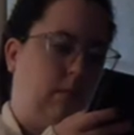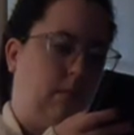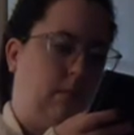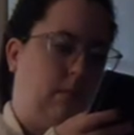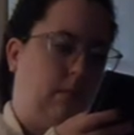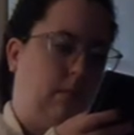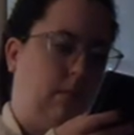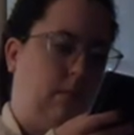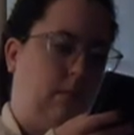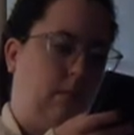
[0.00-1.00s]

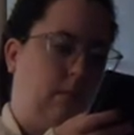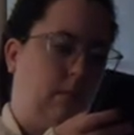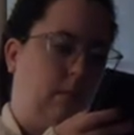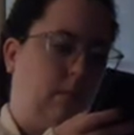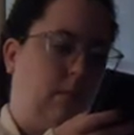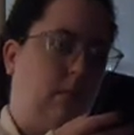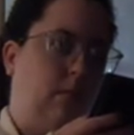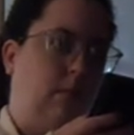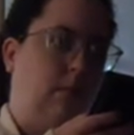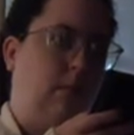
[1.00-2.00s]

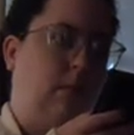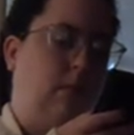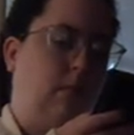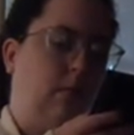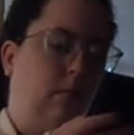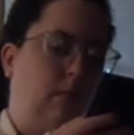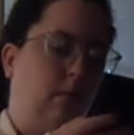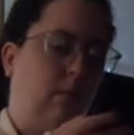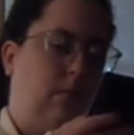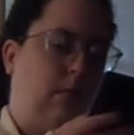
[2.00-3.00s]

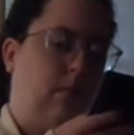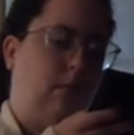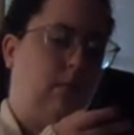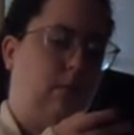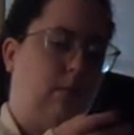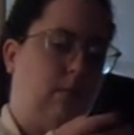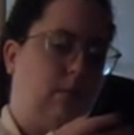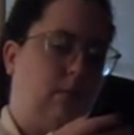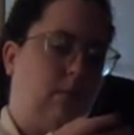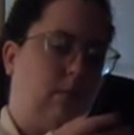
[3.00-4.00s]

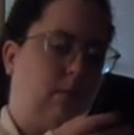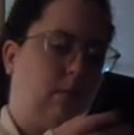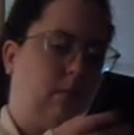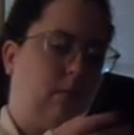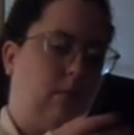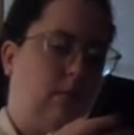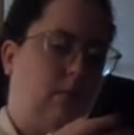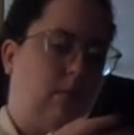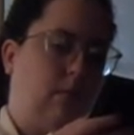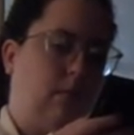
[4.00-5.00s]

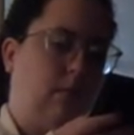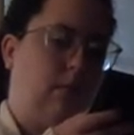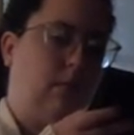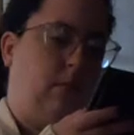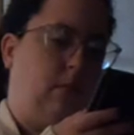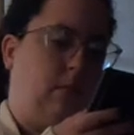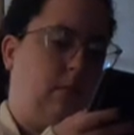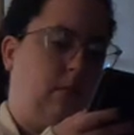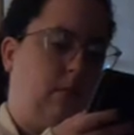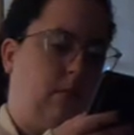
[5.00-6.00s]

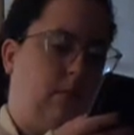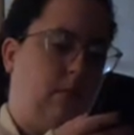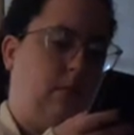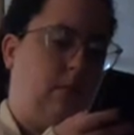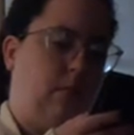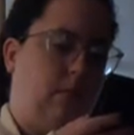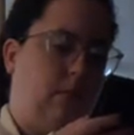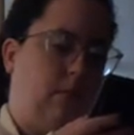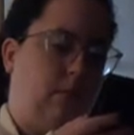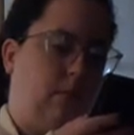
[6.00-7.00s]

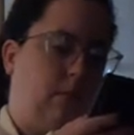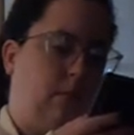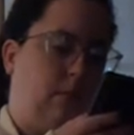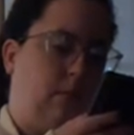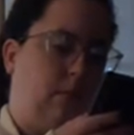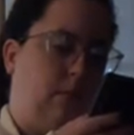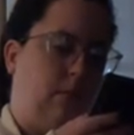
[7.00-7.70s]
(no one is talking)